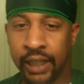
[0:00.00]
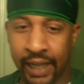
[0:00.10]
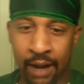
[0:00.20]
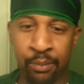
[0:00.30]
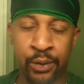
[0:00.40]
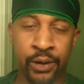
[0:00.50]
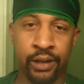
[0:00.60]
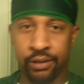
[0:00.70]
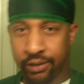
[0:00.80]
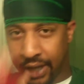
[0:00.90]
and I
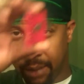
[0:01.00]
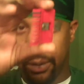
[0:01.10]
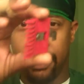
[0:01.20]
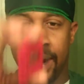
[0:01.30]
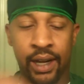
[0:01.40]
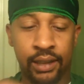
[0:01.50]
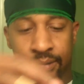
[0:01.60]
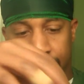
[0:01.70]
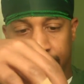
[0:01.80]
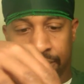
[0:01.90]
put my
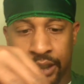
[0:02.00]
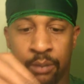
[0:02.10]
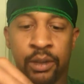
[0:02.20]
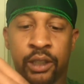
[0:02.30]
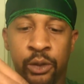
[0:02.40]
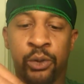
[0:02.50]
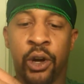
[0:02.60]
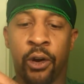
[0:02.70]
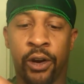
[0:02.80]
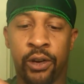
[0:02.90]
number 2
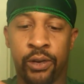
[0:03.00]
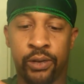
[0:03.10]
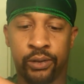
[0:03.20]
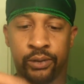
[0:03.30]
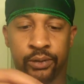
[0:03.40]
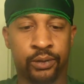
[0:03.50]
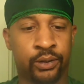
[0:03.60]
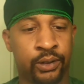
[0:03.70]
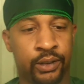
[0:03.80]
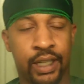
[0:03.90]
guard on,
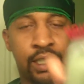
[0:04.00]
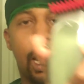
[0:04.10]
and